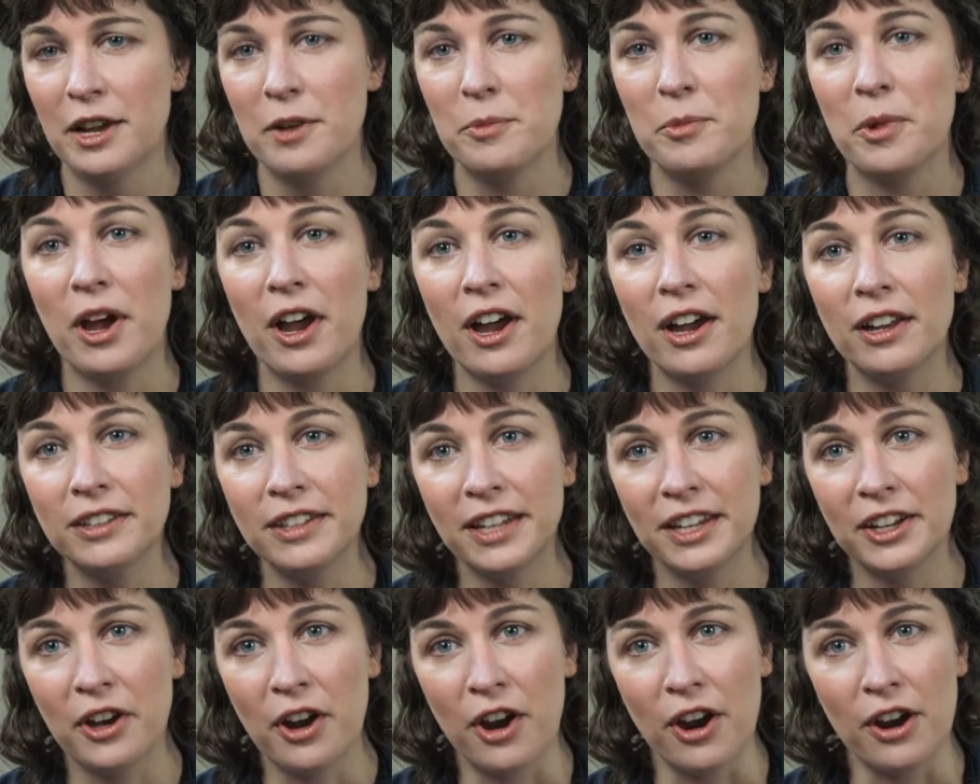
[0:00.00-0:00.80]
But
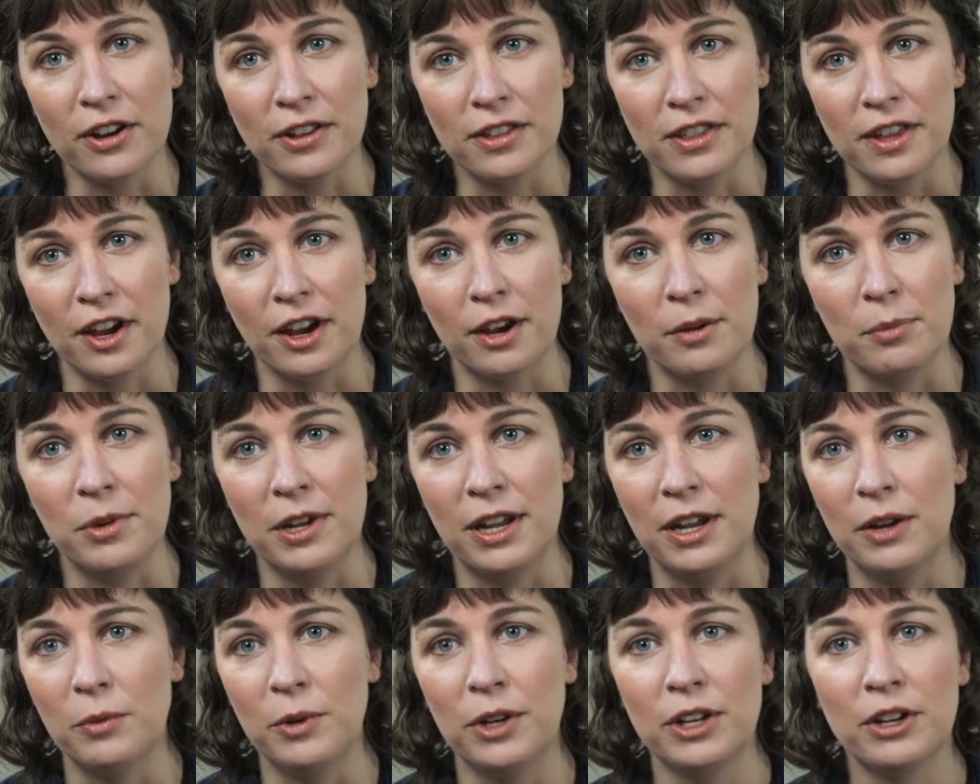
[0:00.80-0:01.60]
unlike art
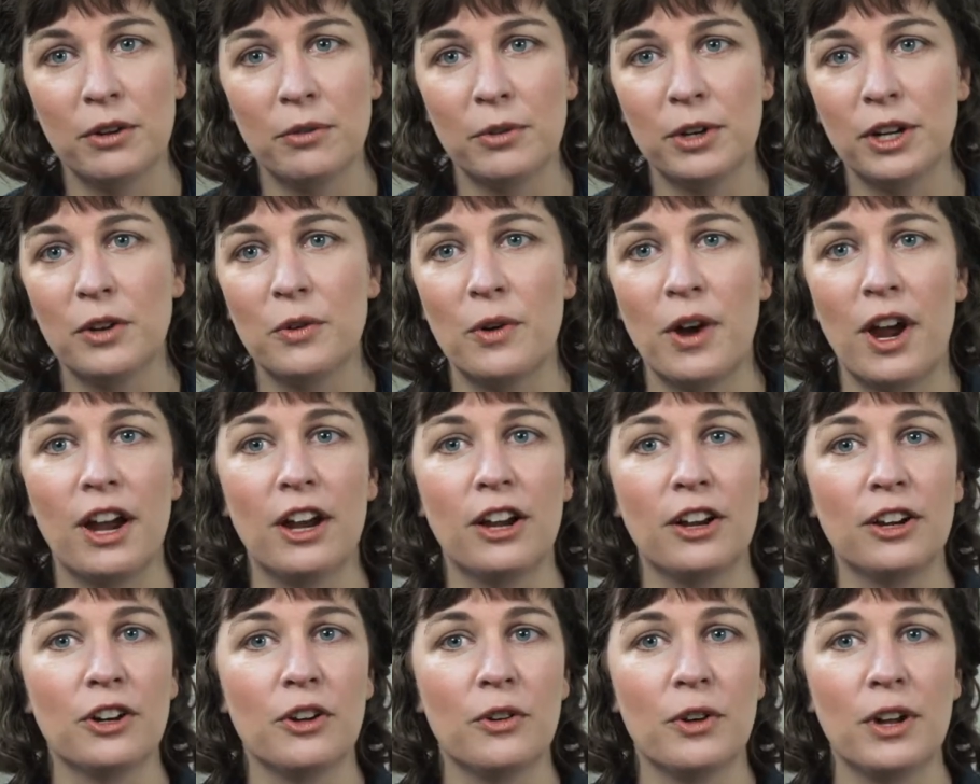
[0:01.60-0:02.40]
therapy, we don't
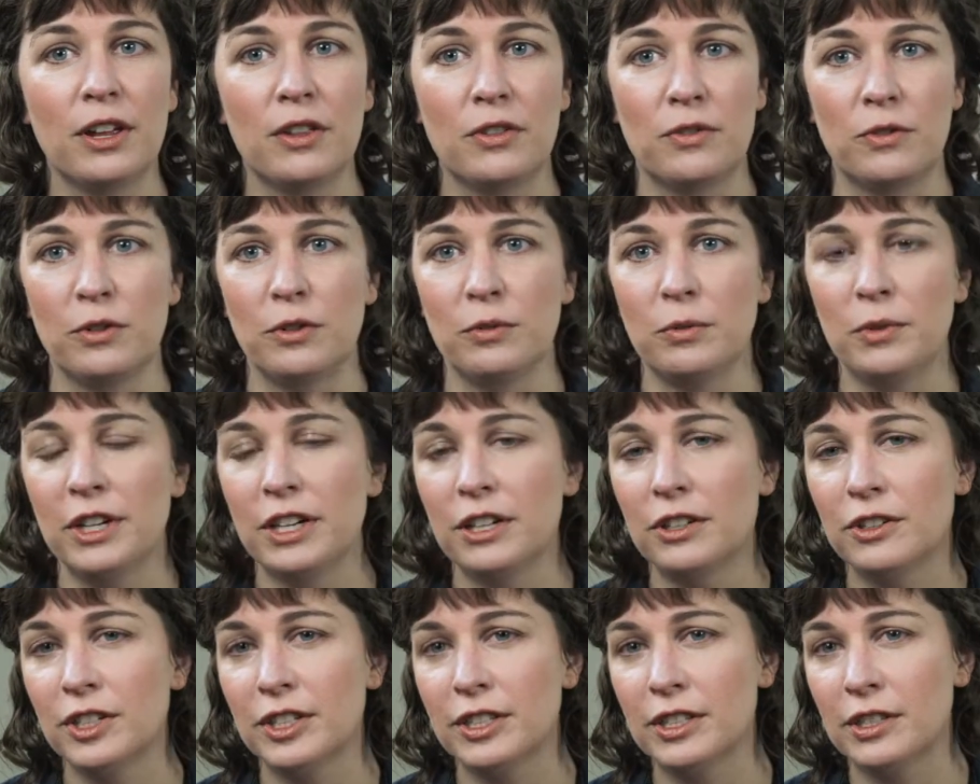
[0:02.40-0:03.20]
require going through
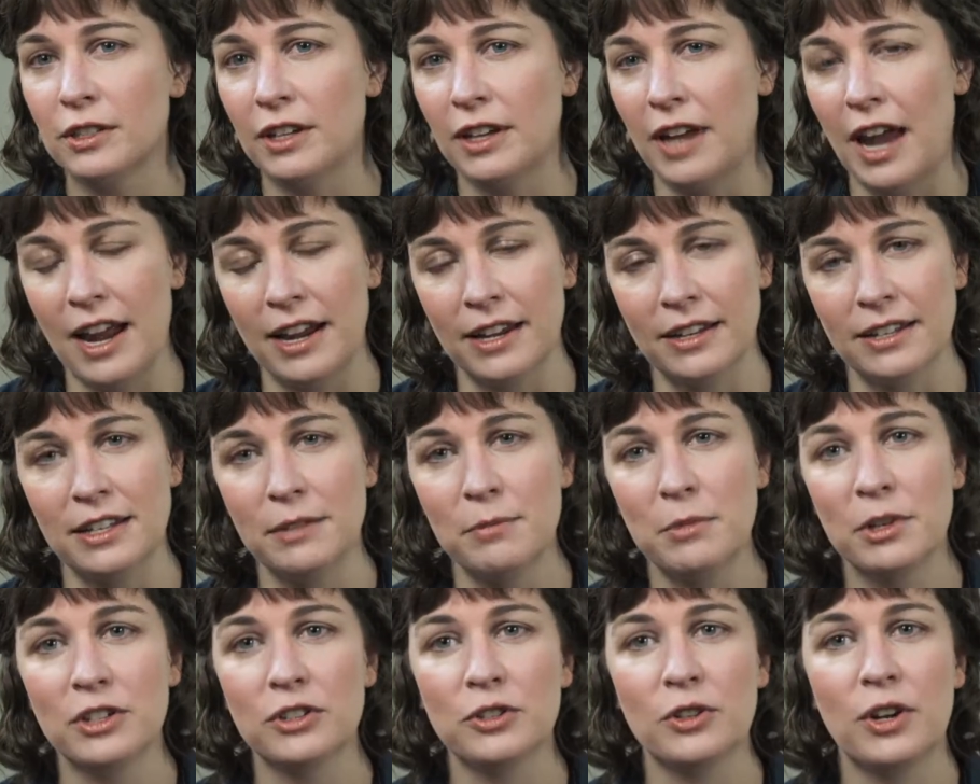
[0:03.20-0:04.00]
rigorous
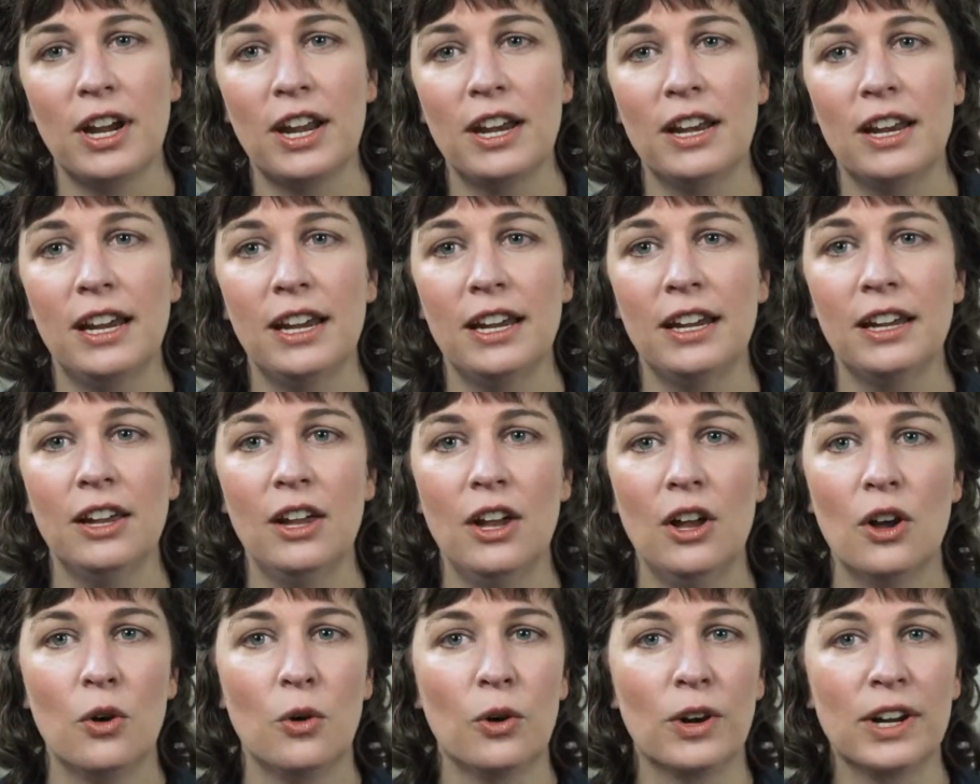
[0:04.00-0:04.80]
academic training
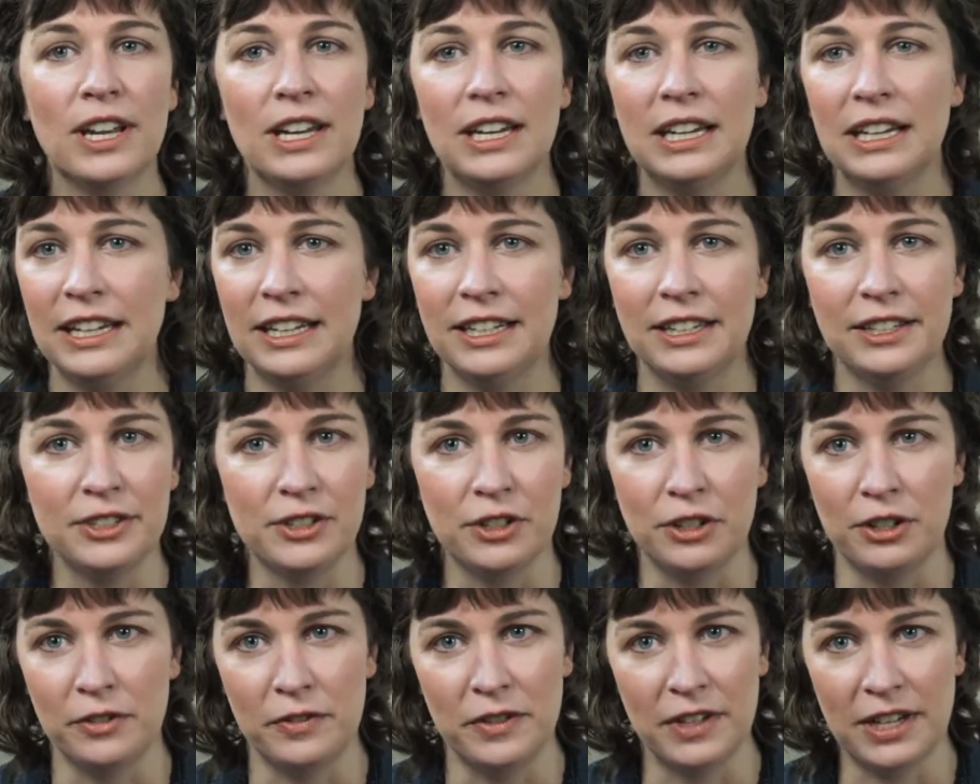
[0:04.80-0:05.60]
or getting any
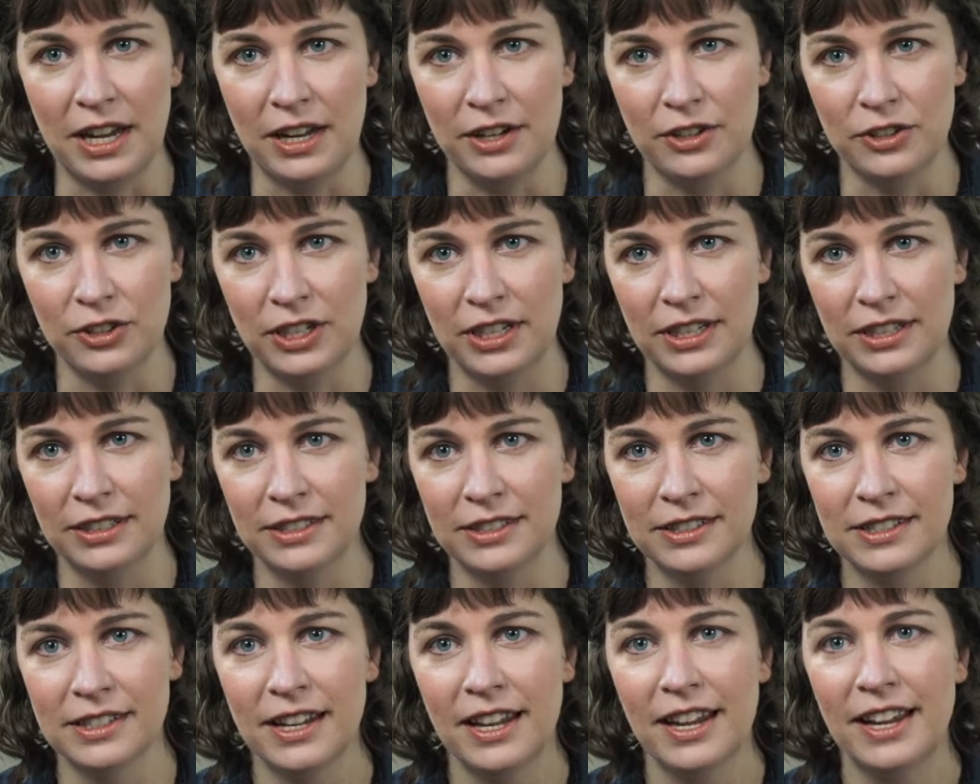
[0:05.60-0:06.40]
certifications.